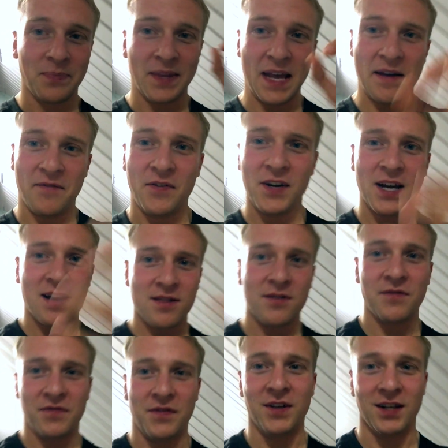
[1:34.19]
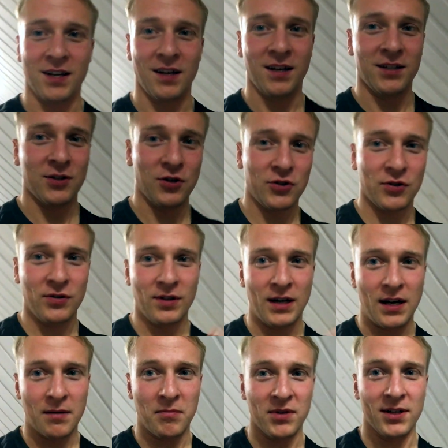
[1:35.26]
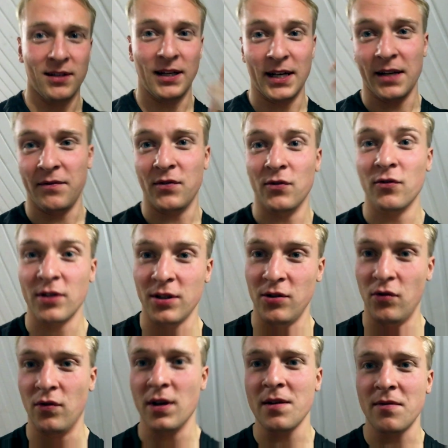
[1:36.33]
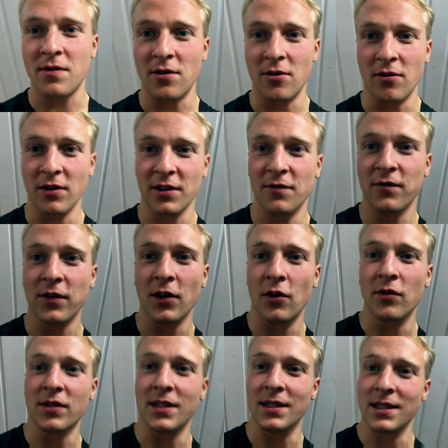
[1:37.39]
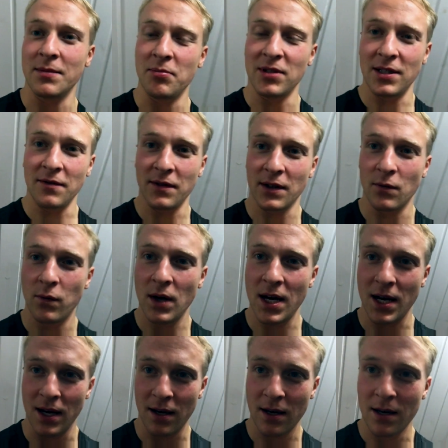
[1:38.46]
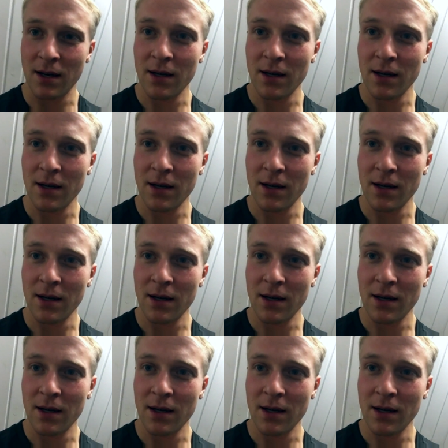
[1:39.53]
Every other thing is also in harmony. Like if you look at the river, it flows in a specific way.